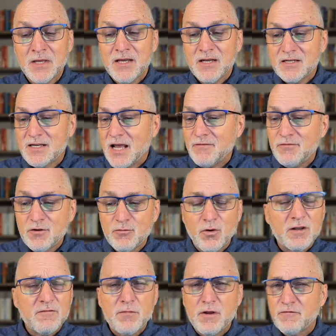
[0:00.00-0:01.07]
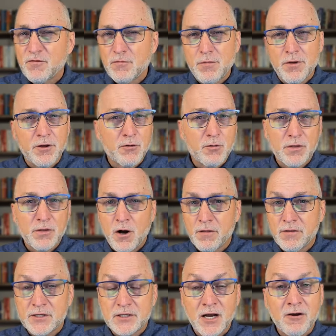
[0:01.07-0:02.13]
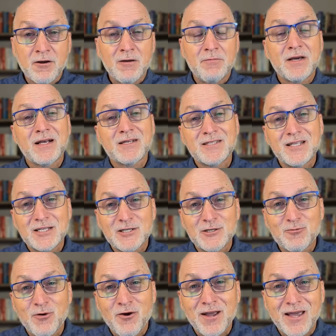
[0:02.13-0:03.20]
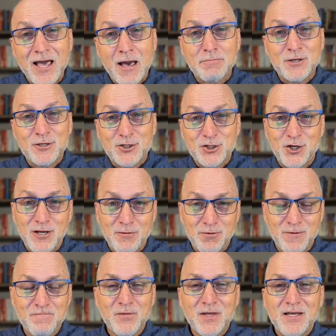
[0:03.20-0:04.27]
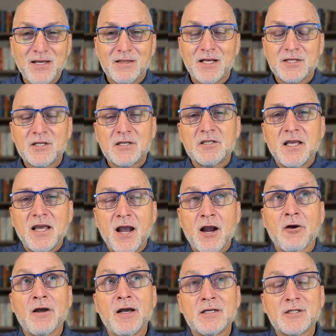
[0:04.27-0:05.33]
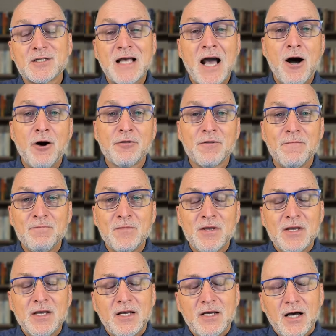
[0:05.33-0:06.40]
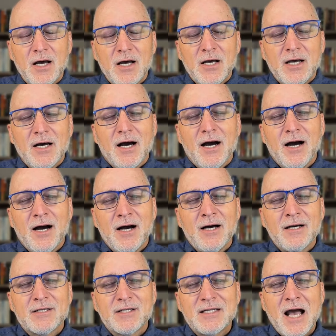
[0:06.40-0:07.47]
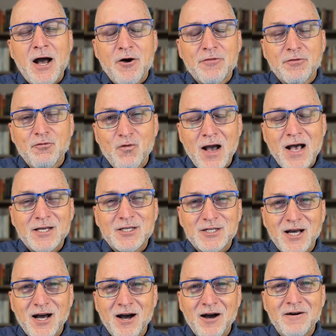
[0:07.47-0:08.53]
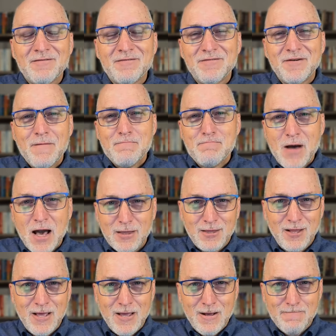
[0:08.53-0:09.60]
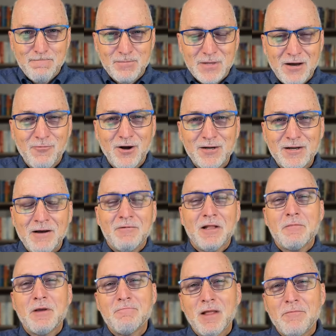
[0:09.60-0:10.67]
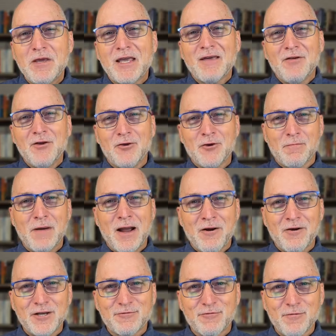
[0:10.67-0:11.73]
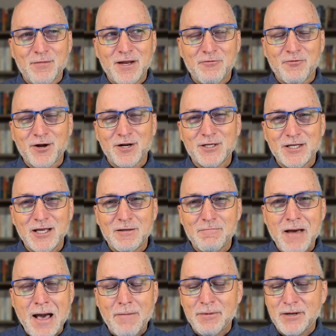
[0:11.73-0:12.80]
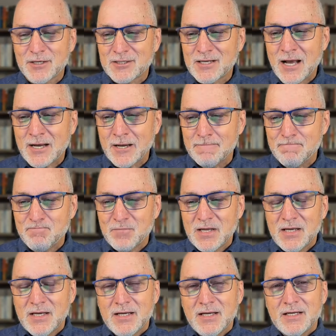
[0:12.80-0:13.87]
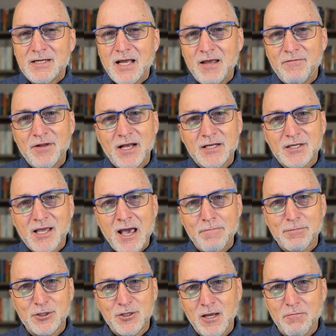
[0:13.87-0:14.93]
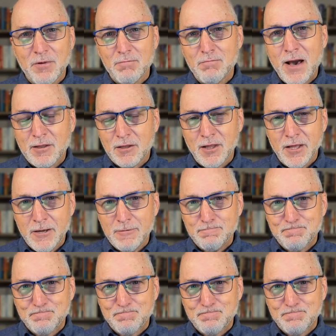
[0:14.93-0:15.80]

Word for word: David would have been familiar with all this area because this is where he kept his sheep. This is the area southwest of Bethlehem. Let me give you your bearings for a minute. We're going to see the map in a second. David has kept sheep in Bethlehem.